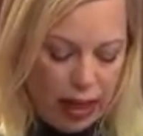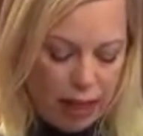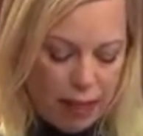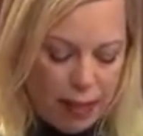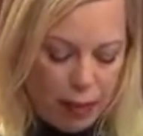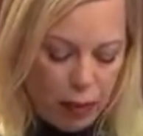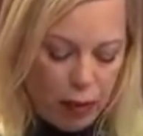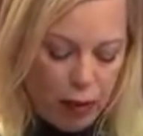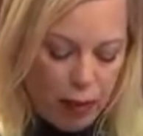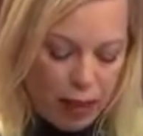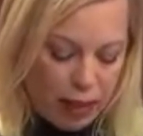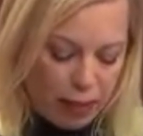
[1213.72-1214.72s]
people who
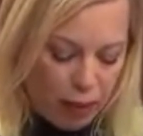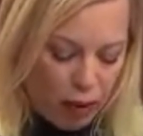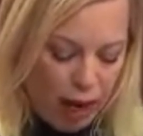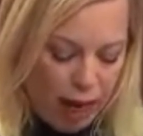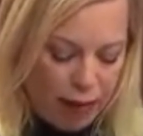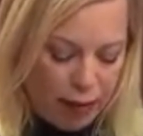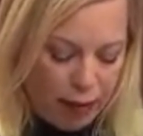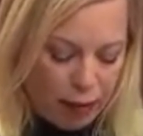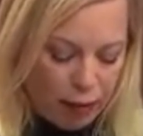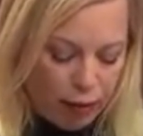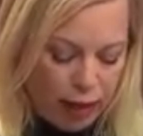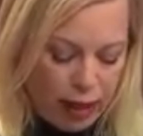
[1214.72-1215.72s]
have been deprived of their
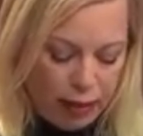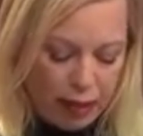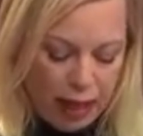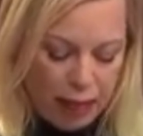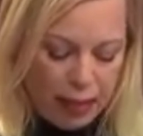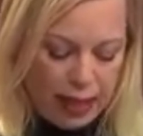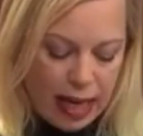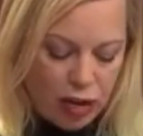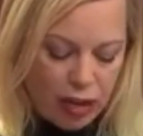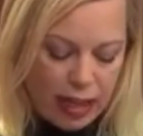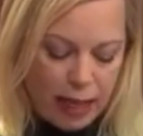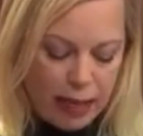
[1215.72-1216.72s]
freedom and
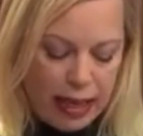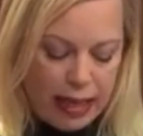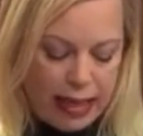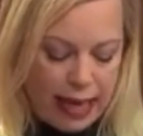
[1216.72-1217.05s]
potentially spend